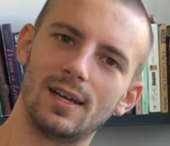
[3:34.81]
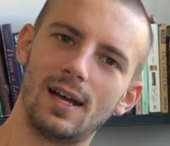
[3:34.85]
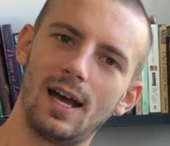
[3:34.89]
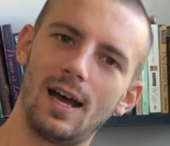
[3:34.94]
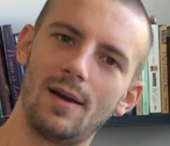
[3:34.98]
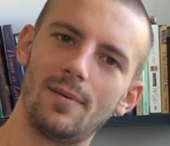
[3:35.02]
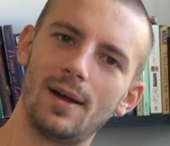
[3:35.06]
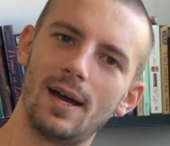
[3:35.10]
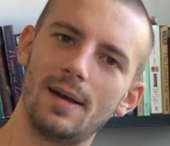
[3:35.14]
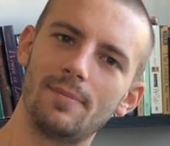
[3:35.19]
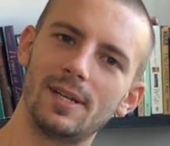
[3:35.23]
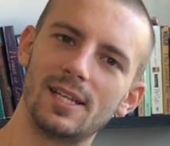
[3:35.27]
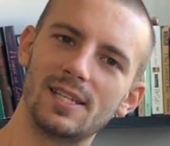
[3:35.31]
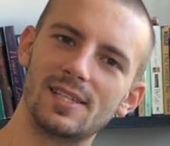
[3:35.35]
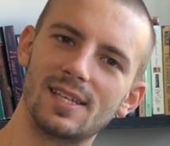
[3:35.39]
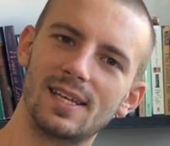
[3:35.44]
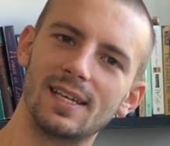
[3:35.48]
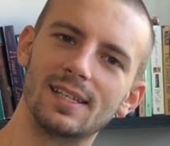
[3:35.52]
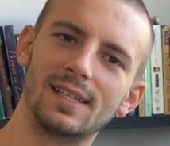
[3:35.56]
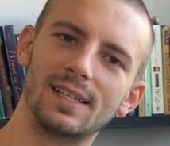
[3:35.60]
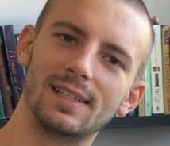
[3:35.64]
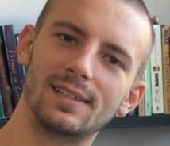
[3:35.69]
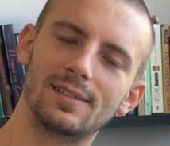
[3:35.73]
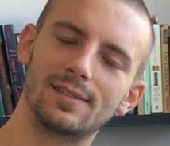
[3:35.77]
I'm not
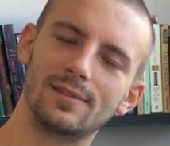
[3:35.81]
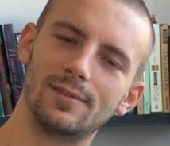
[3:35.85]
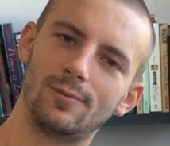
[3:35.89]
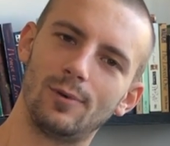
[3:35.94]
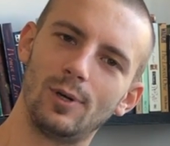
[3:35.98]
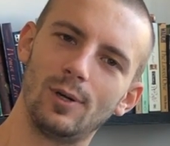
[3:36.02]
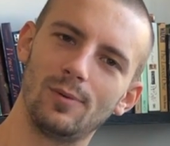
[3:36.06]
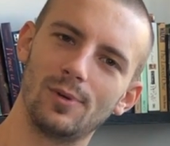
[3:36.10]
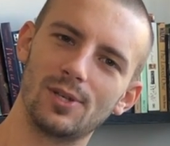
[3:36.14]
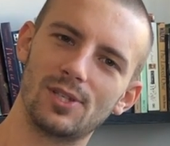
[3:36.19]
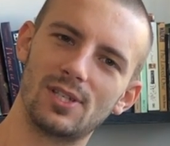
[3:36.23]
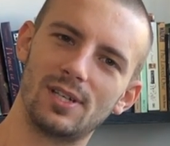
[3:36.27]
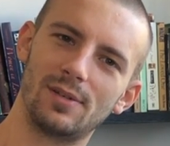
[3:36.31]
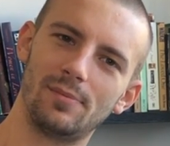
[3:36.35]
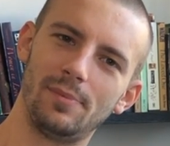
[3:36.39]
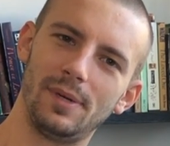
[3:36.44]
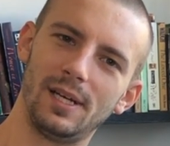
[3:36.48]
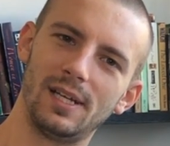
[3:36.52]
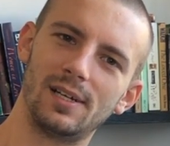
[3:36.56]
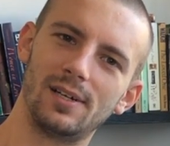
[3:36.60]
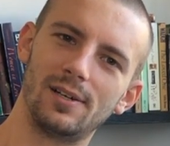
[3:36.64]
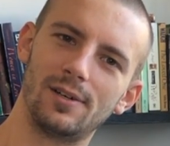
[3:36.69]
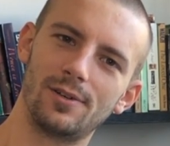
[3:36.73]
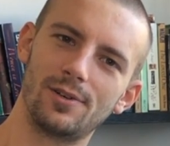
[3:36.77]
saying that Volvos are
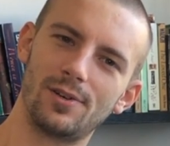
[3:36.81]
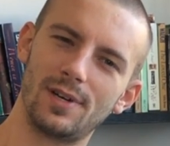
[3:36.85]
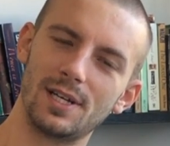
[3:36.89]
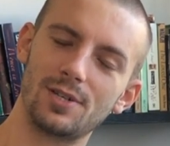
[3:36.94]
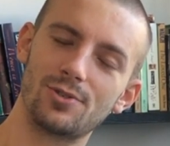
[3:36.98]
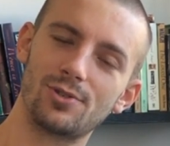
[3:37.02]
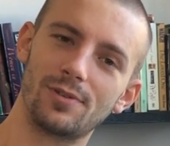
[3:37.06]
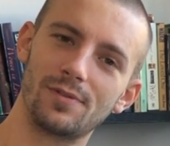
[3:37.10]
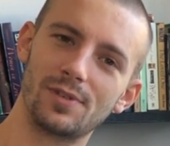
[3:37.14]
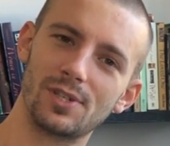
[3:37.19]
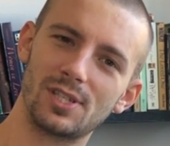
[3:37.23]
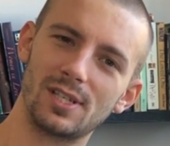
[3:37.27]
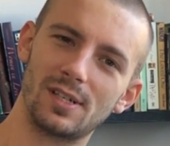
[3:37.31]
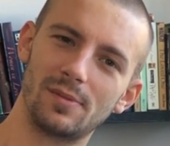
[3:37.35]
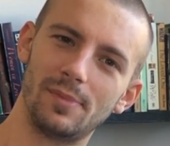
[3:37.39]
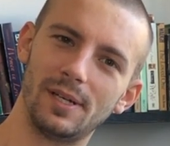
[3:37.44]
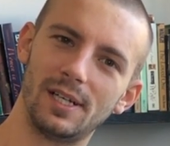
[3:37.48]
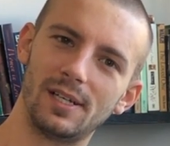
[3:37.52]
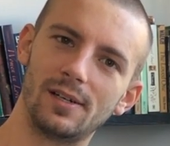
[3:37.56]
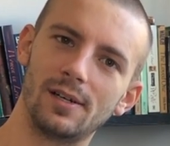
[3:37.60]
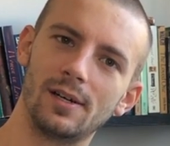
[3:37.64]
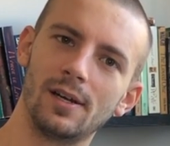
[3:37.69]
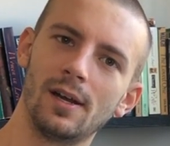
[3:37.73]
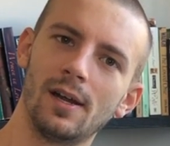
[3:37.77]
better or Range Rovers are
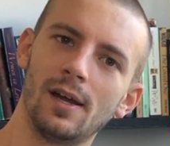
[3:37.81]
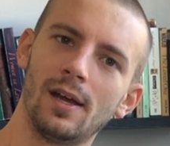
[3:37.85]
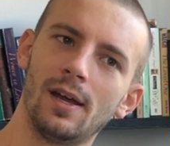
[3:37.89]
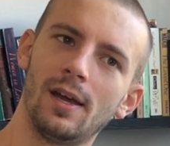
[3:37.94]
better,